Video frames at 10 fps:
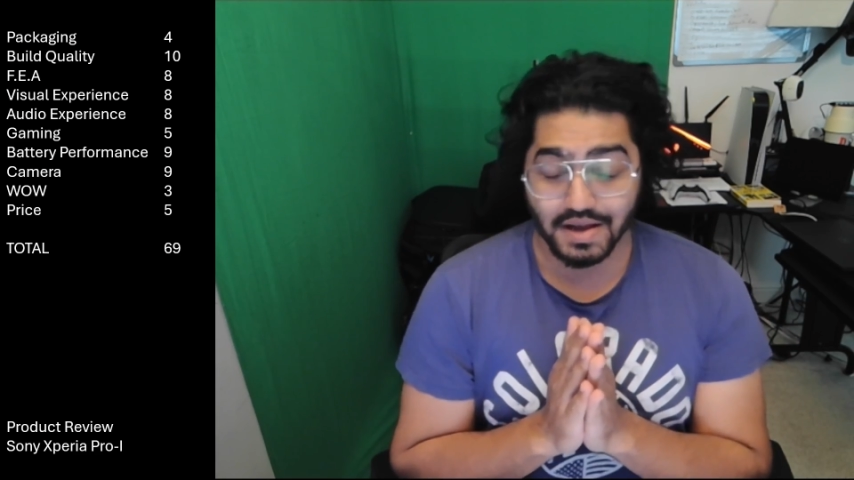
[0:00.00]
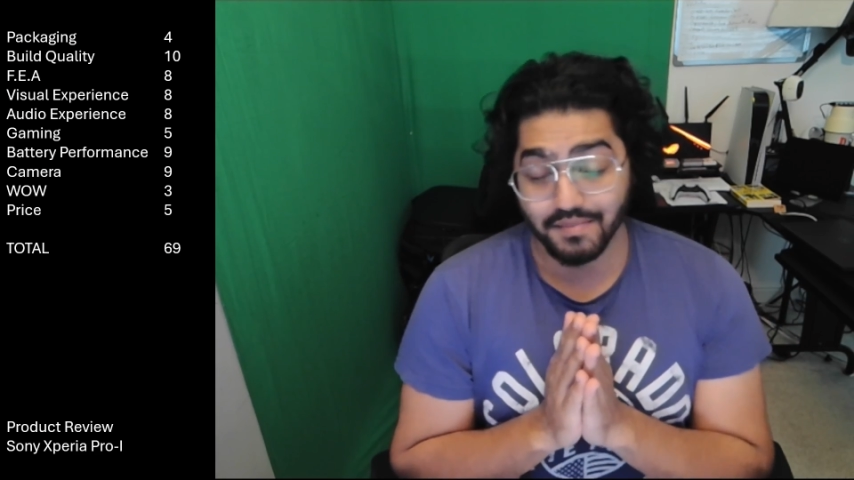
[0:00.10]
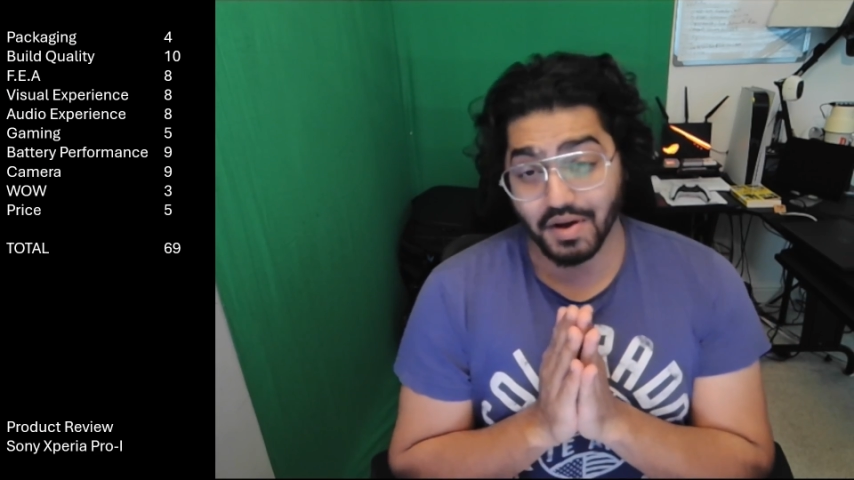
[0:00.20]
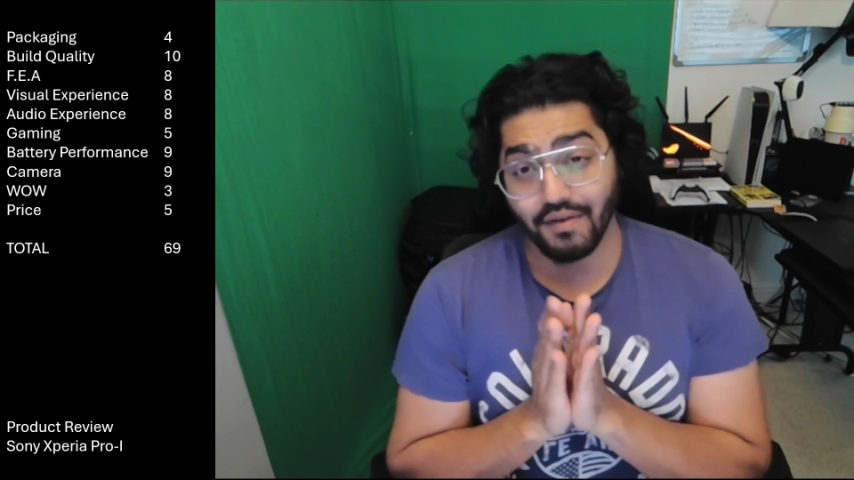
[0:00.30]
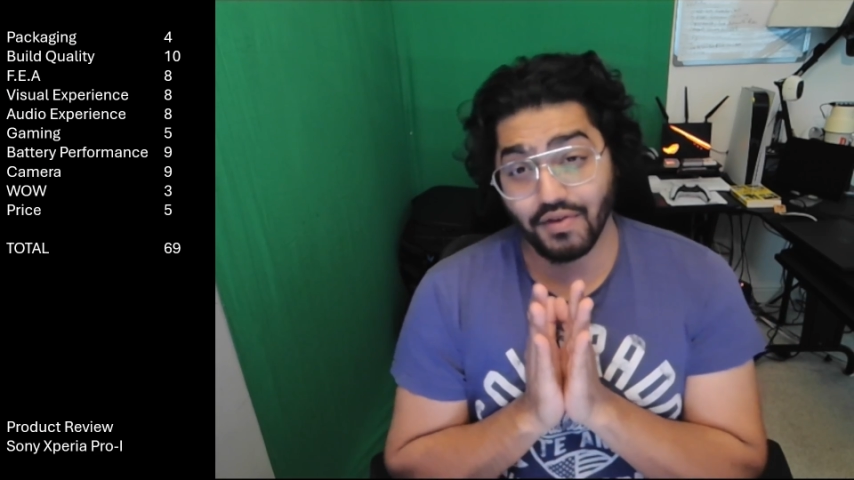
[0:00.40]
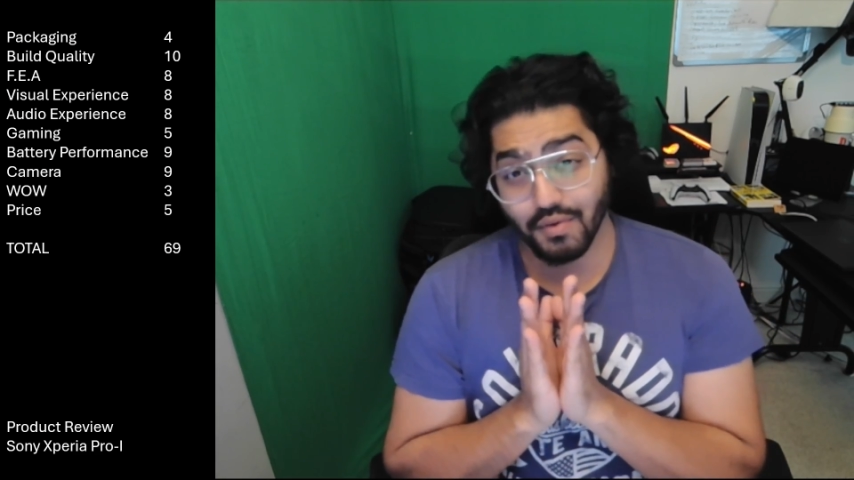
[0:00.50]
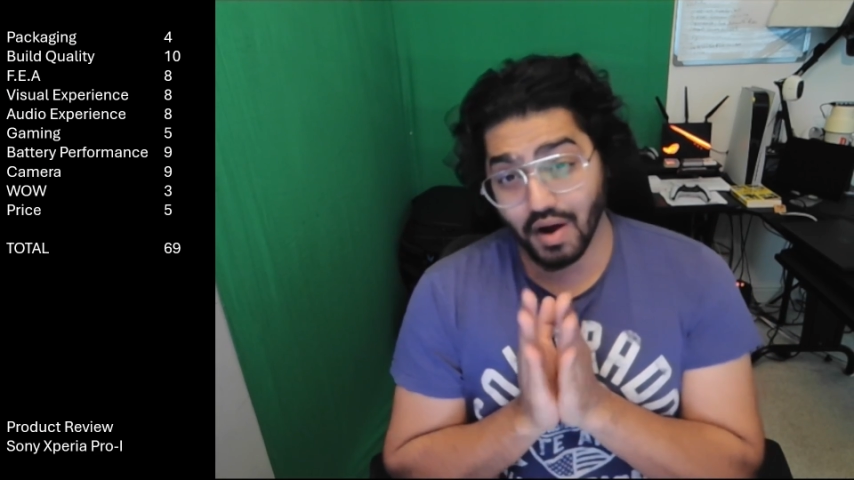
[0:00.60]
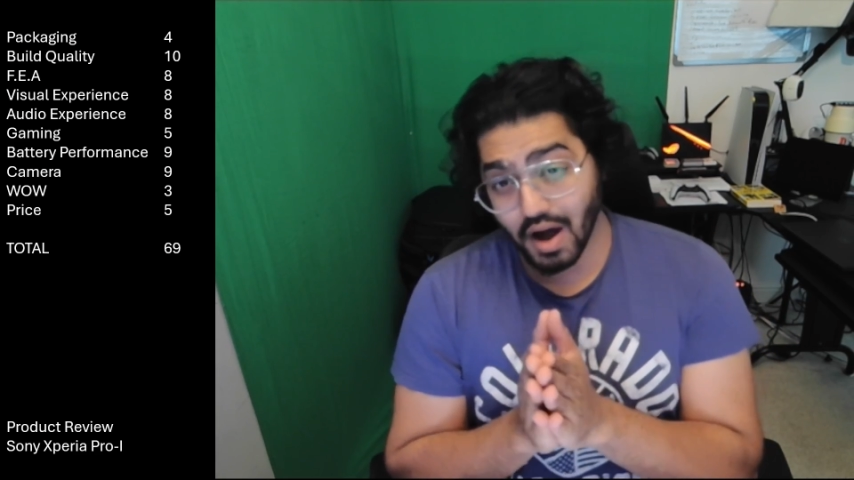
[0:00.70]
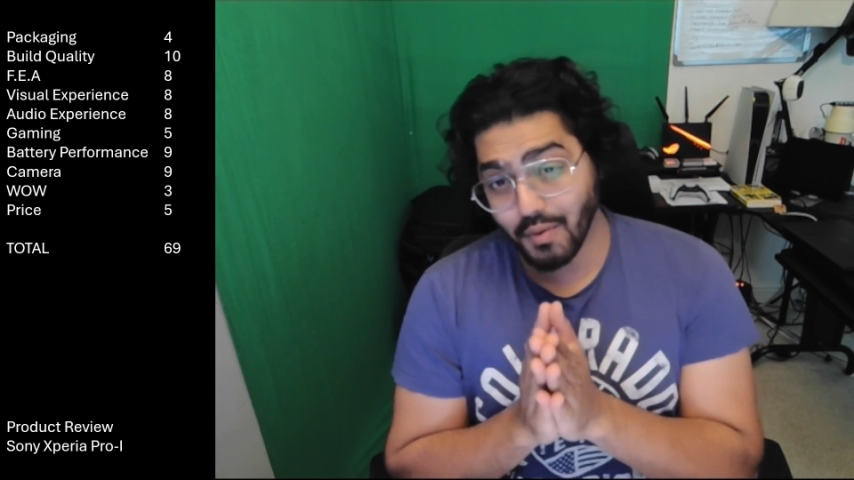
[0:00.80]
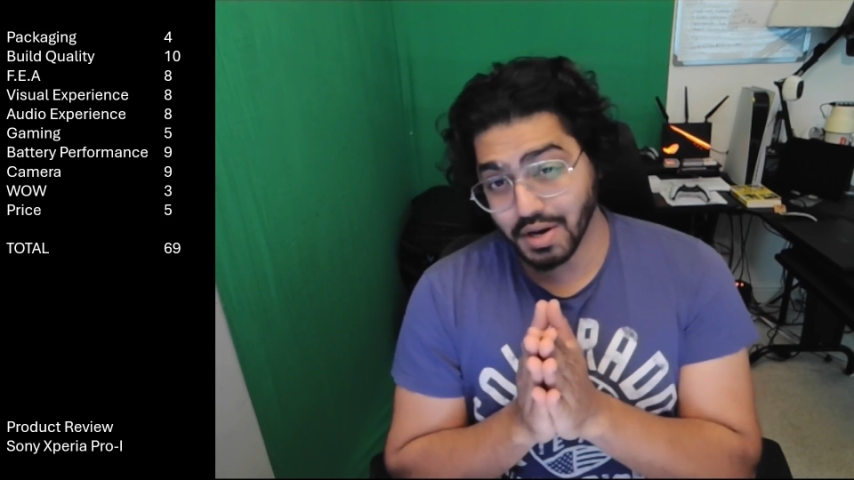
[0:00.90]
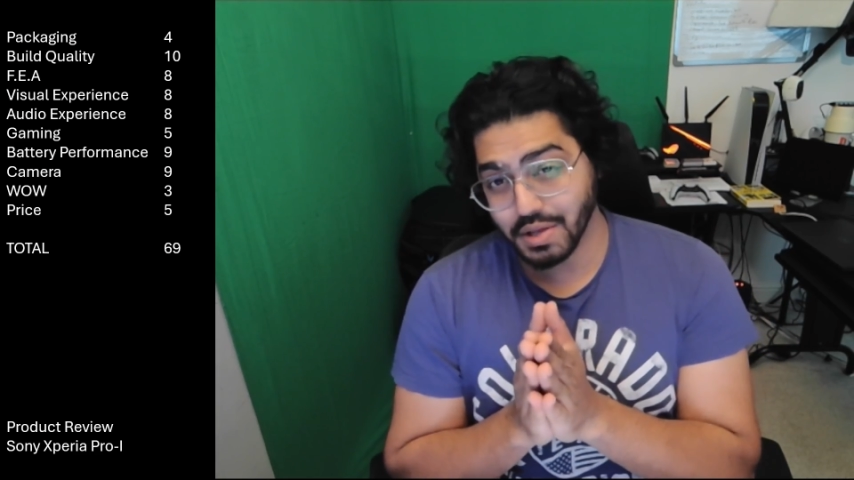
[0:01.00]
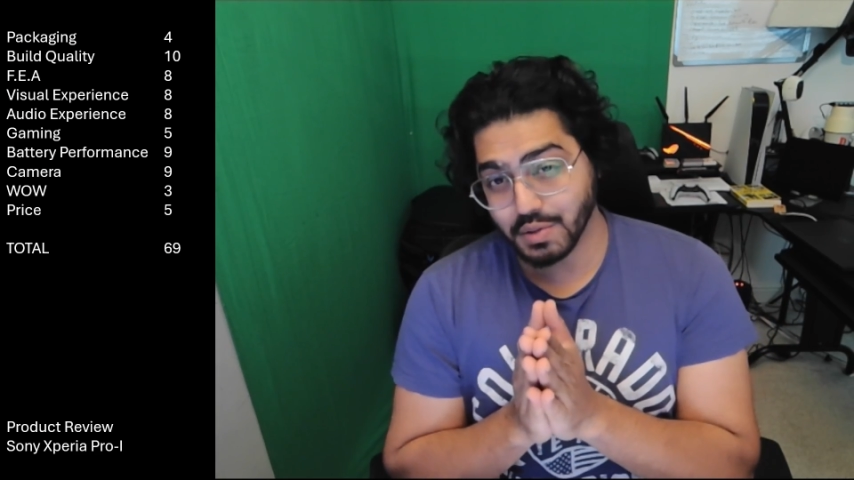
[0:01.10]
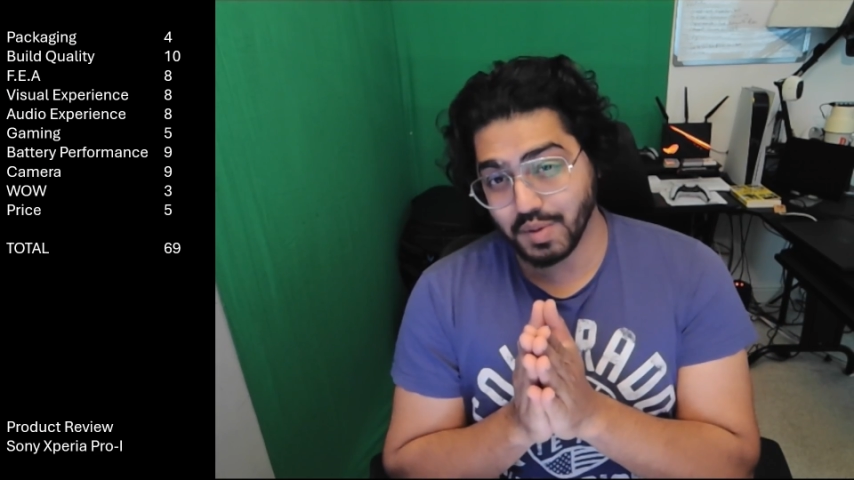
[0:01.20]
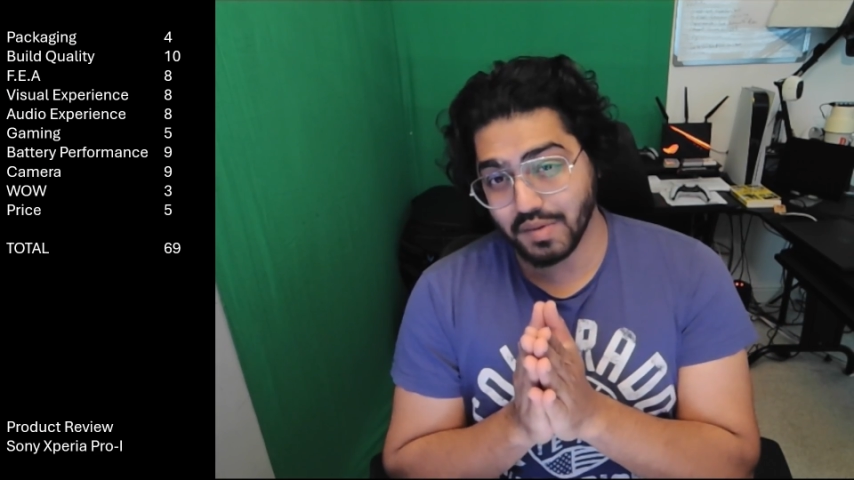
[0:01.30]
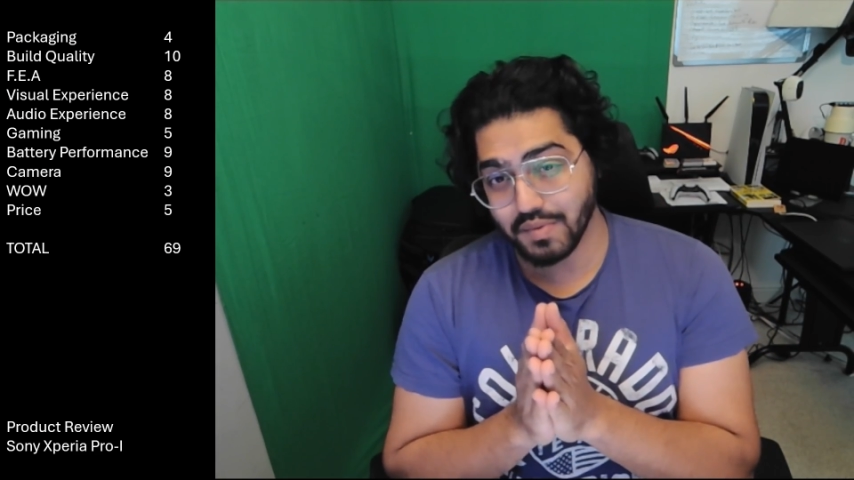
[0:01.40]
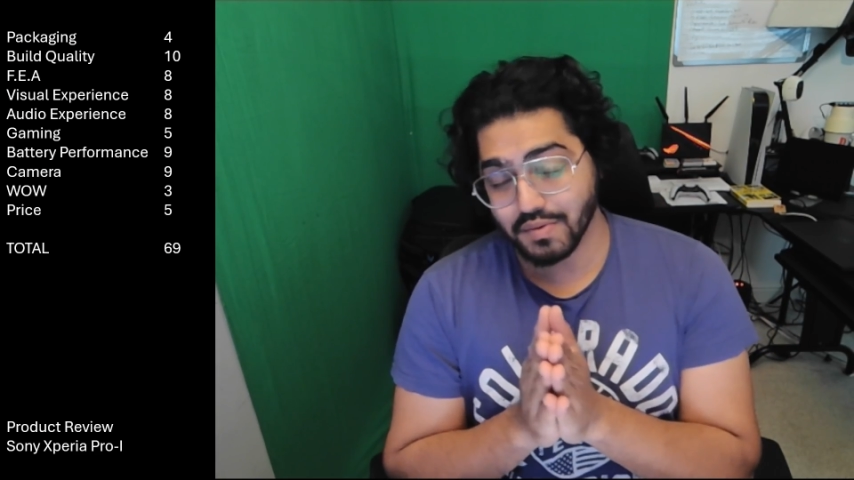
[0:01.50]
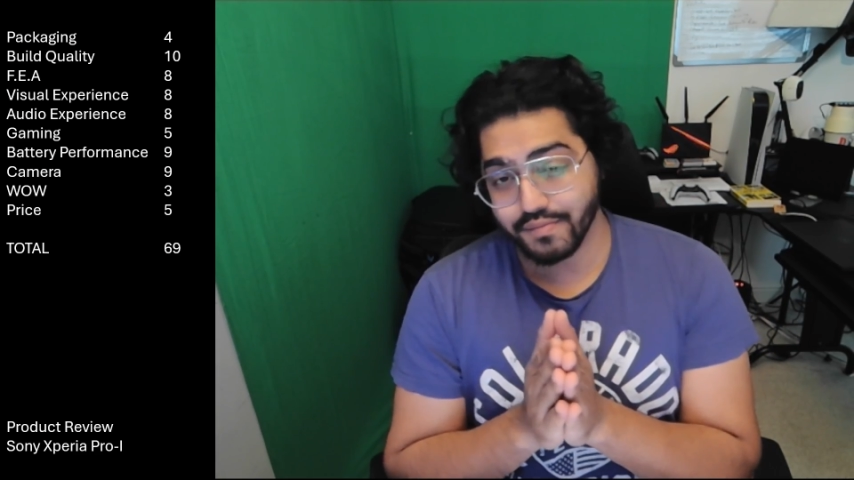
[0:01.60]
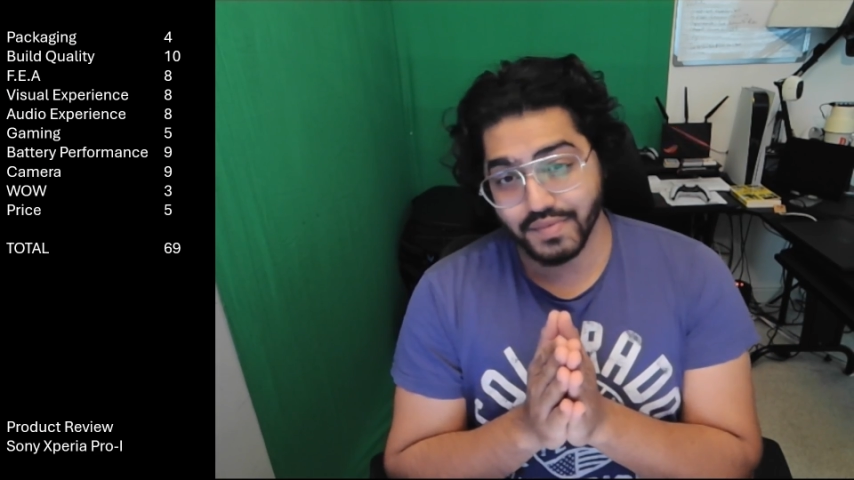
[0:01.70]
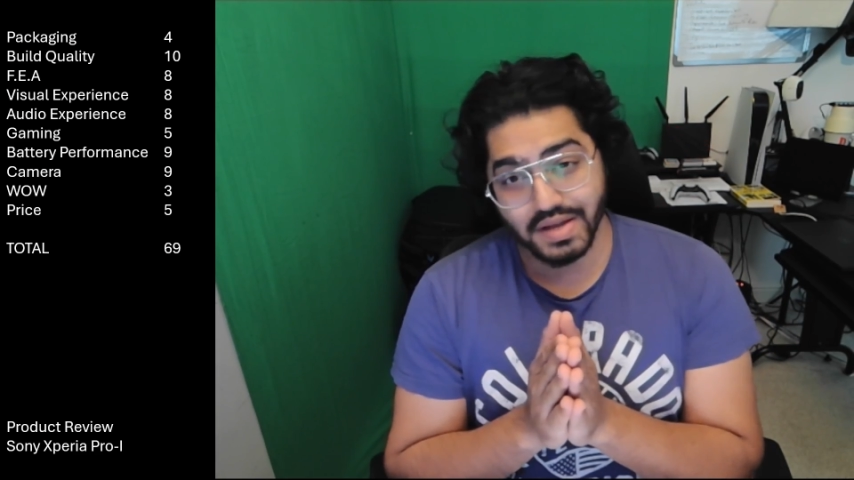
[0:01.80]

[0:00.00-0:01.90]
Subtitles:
But if you are one of those people,